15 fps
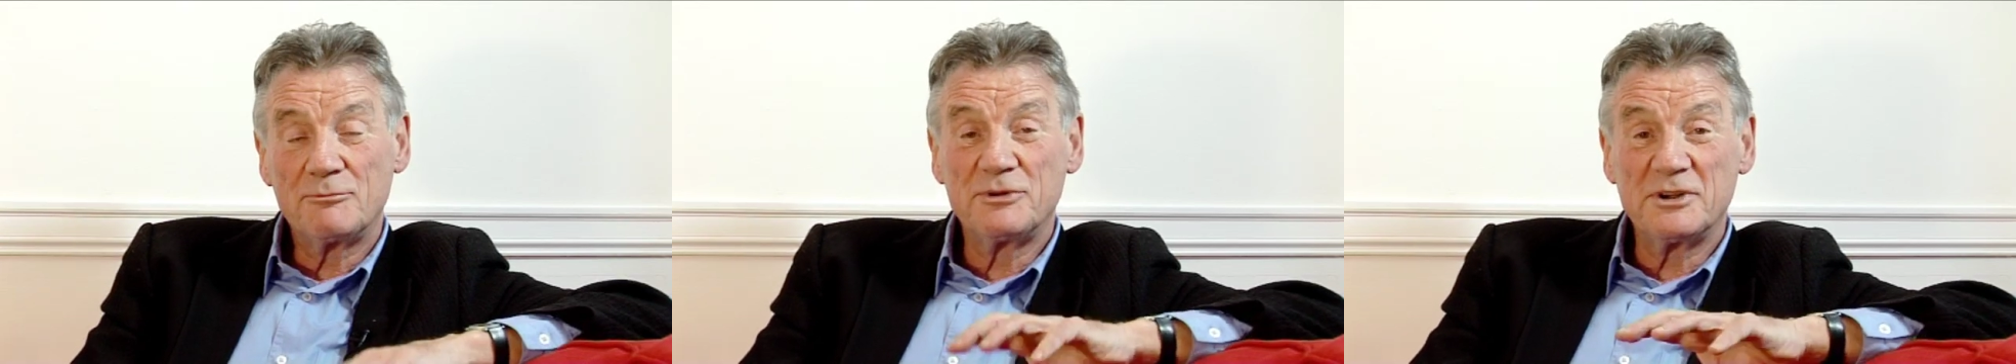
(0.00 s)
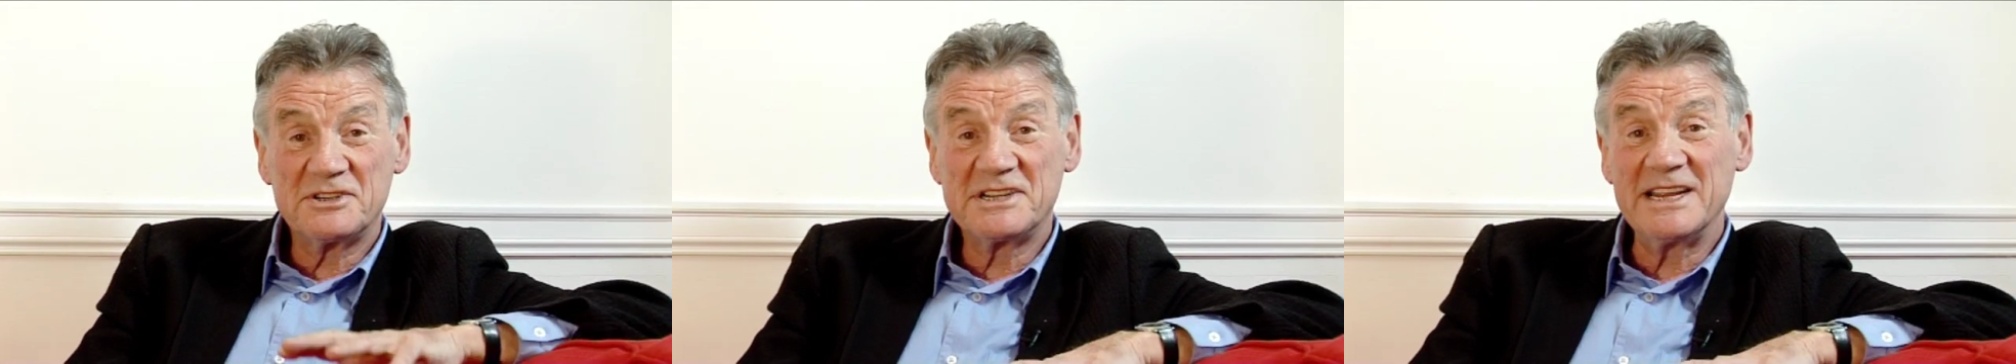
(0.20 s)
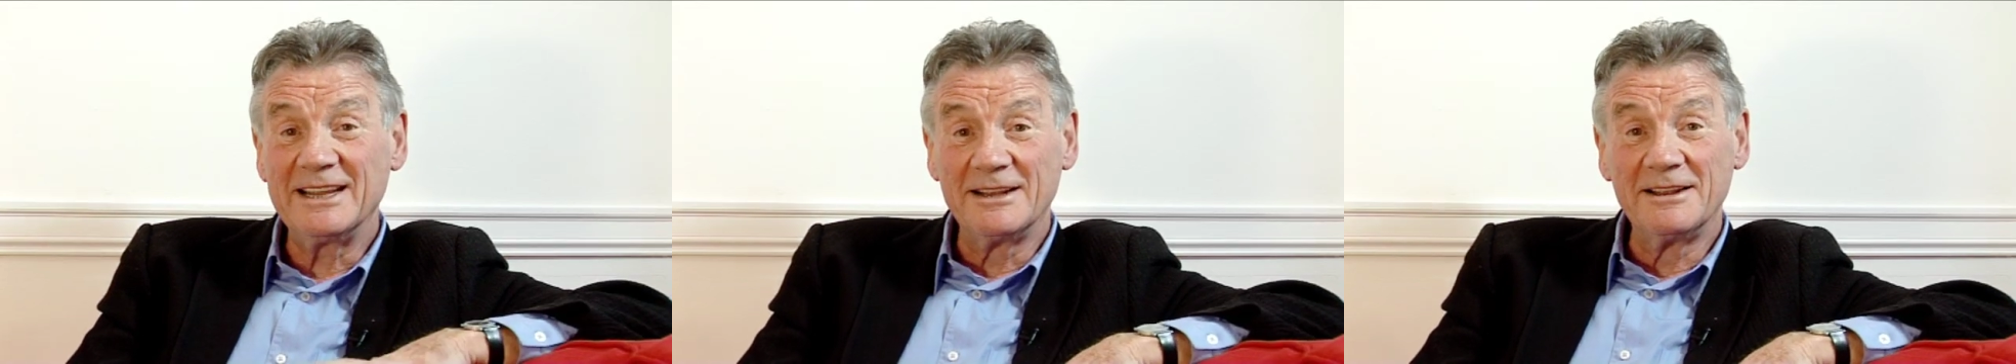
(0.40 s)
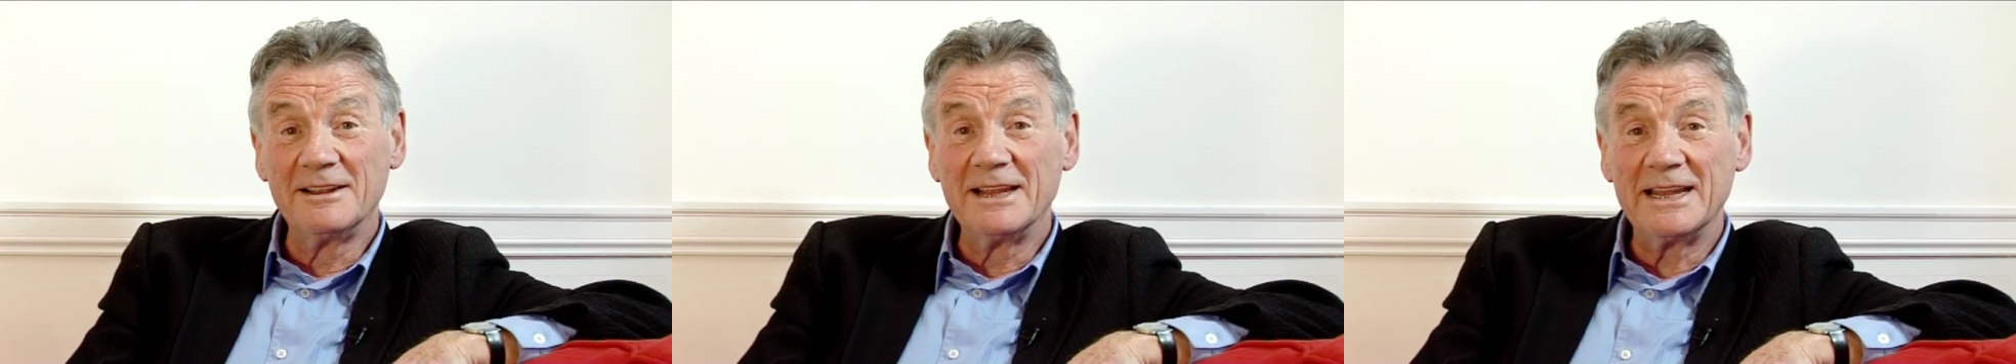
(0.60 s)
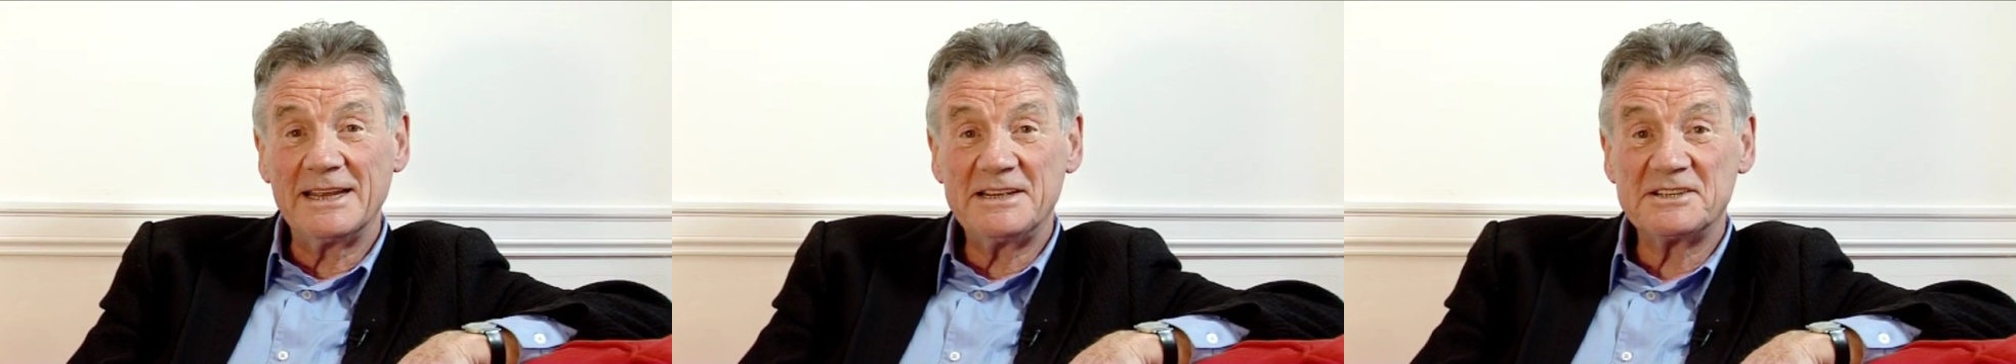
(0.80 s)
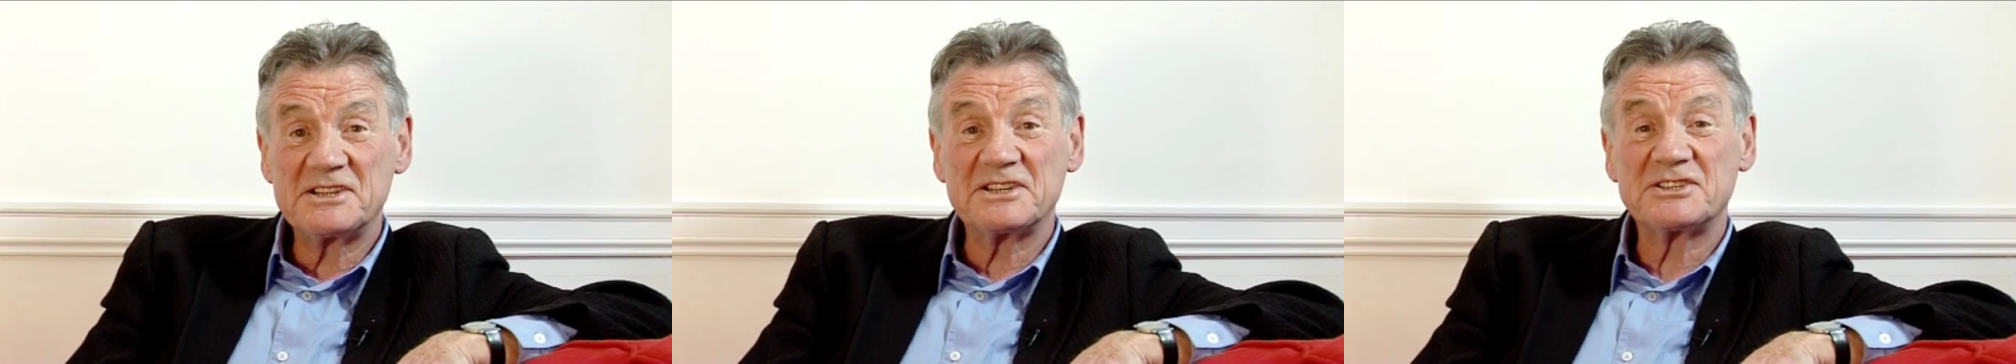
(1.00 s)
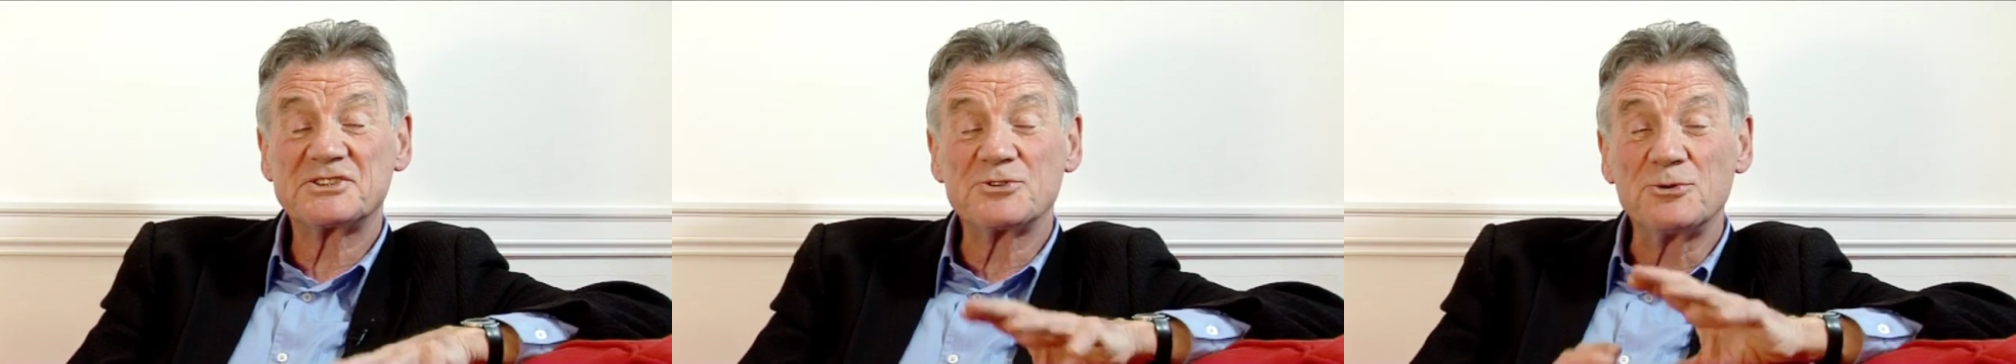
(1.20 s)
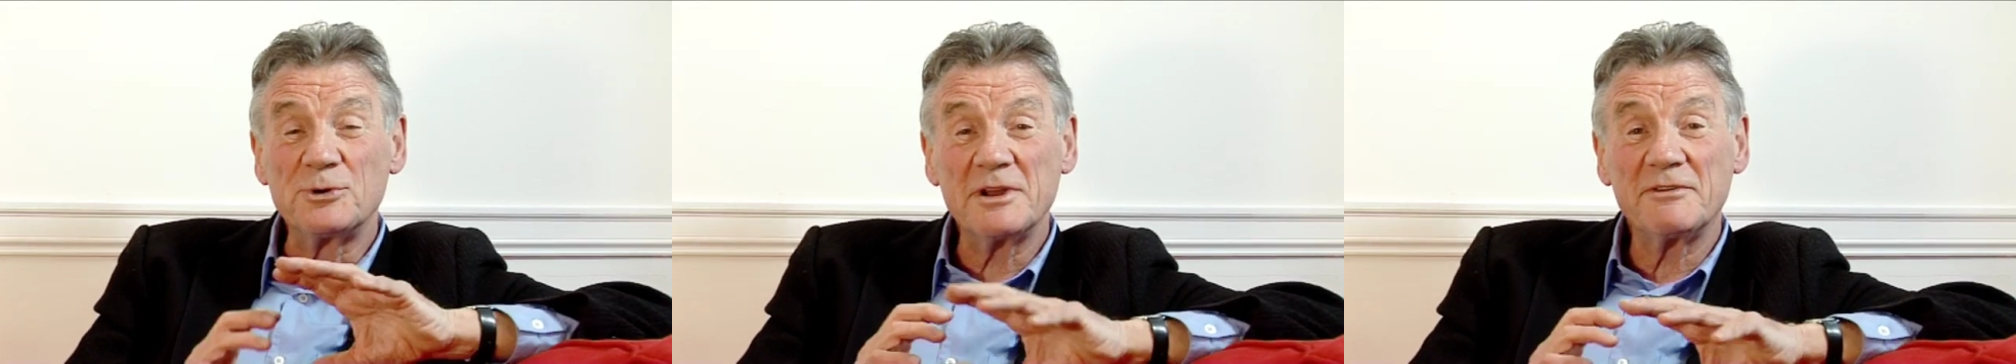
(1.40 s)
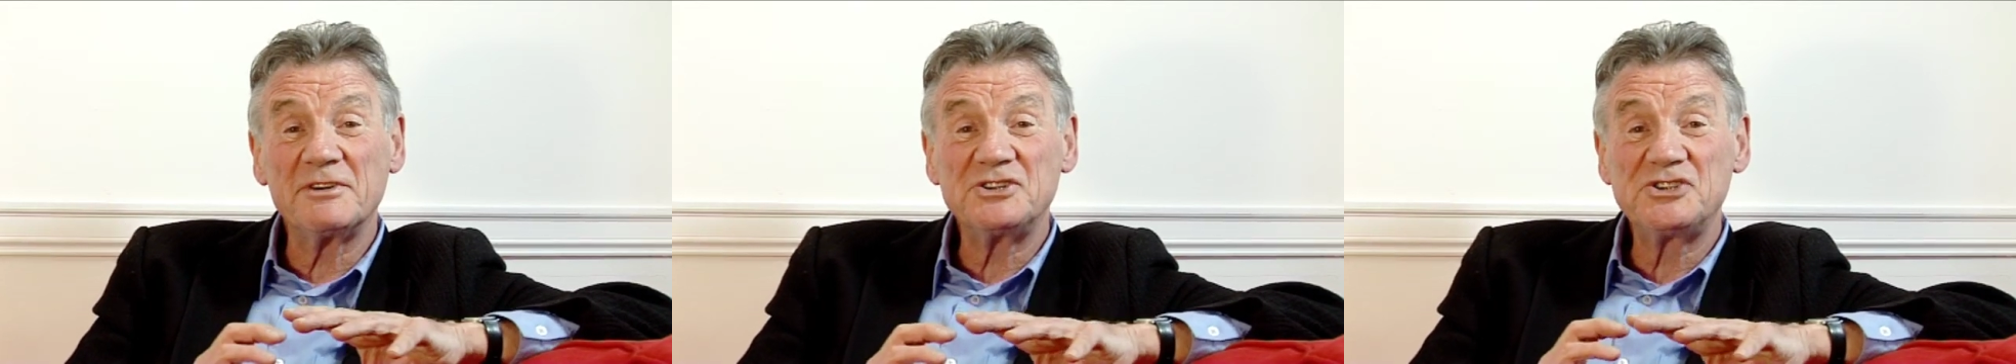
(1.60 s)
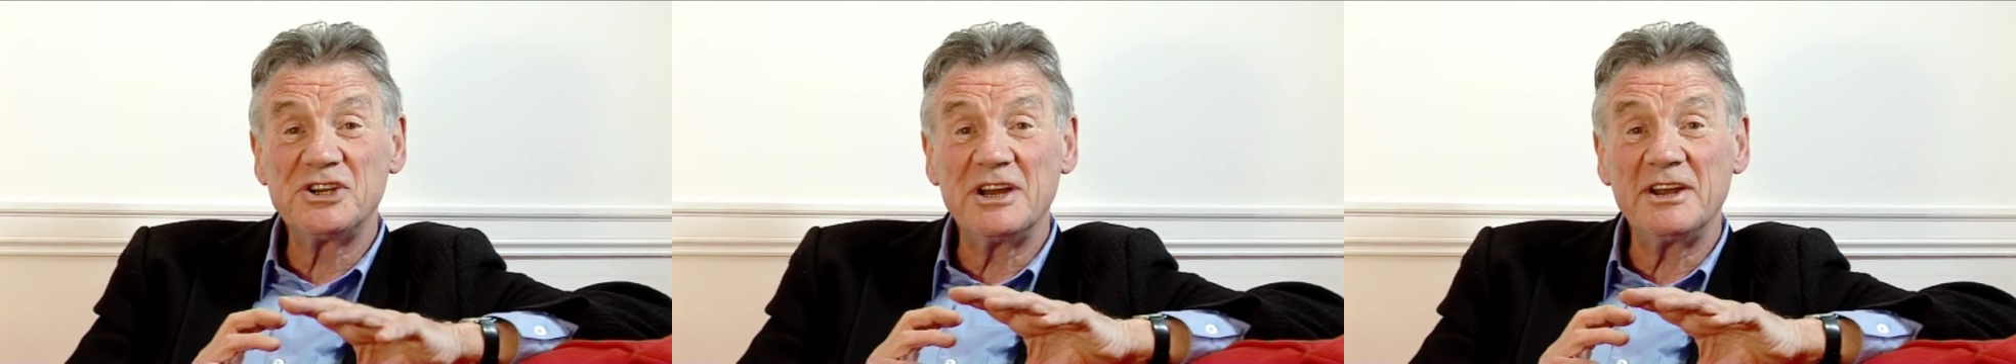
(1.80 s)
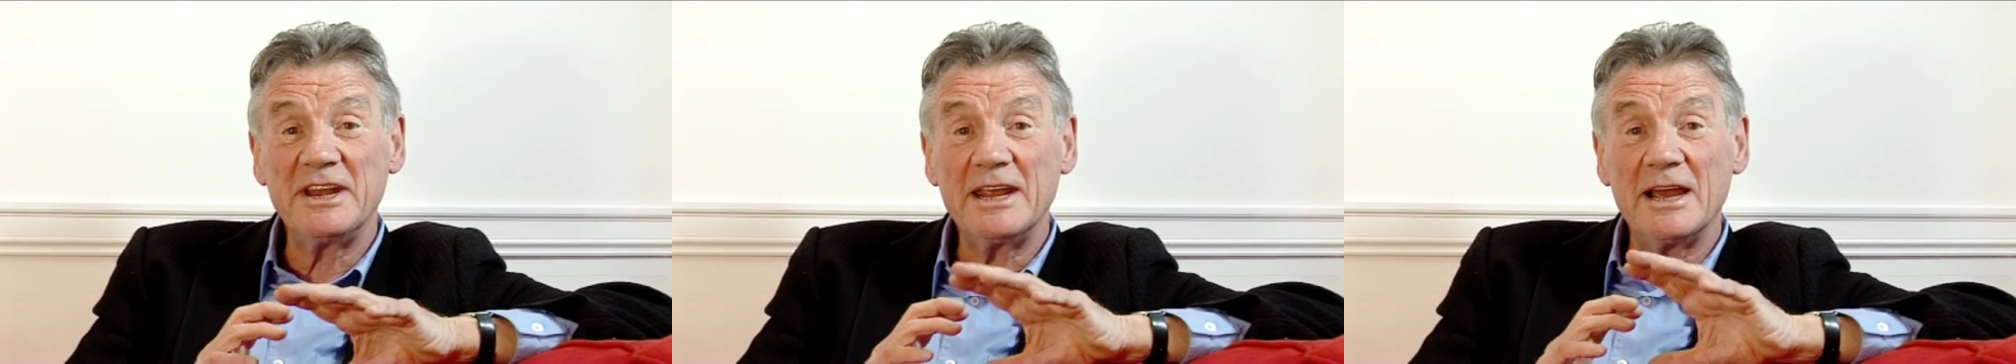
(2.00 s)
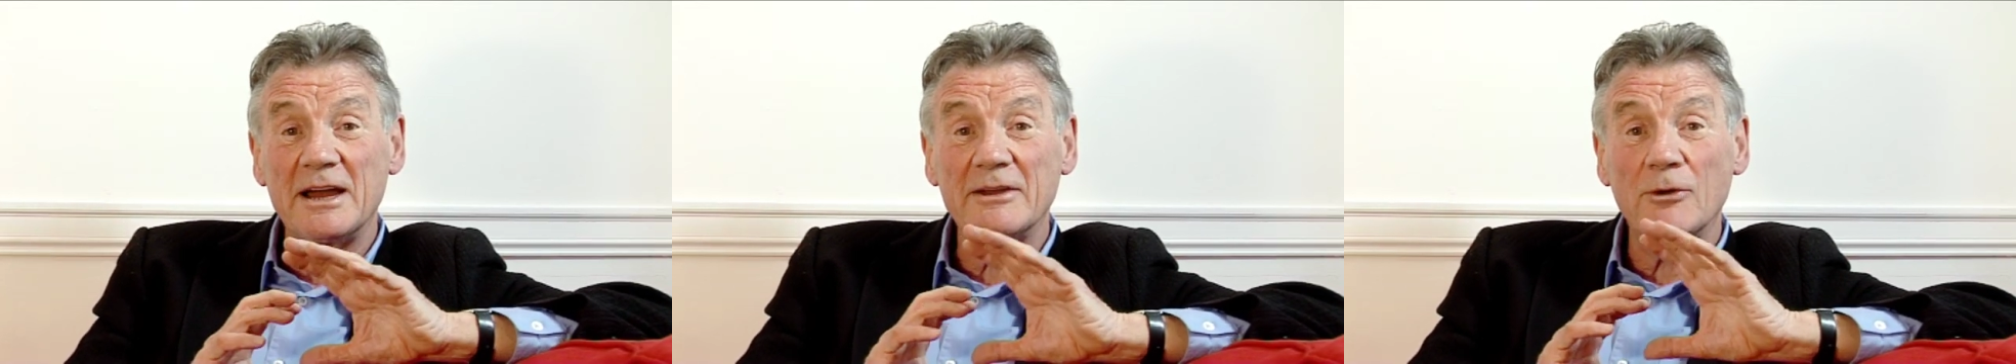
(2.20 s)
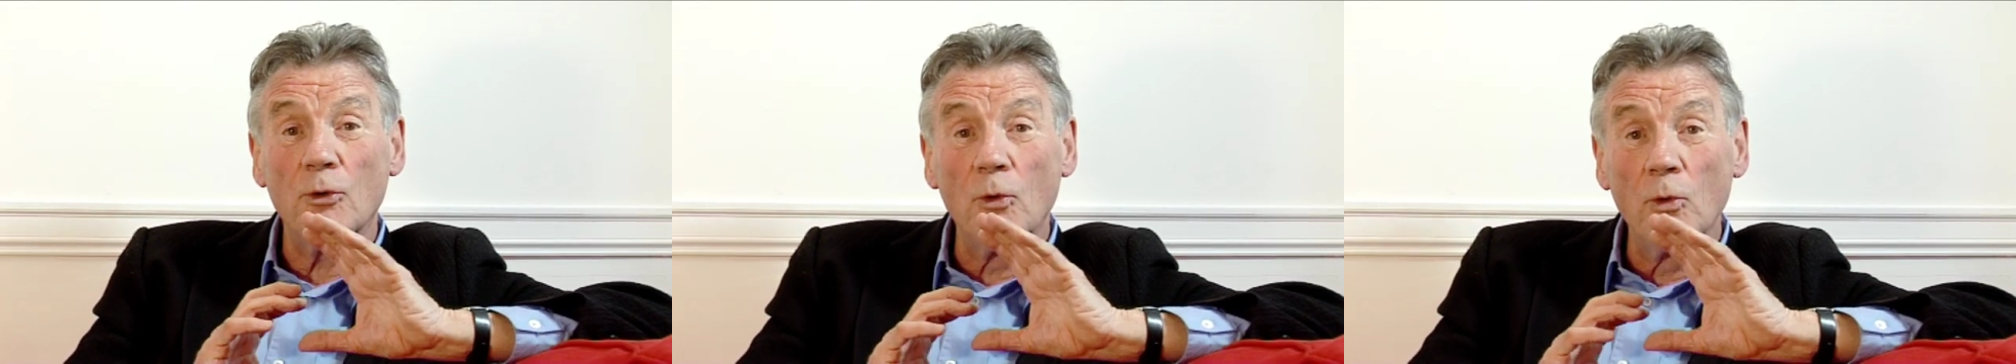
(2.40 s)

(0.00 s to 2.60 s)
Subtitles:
Brazil is the story of a journey I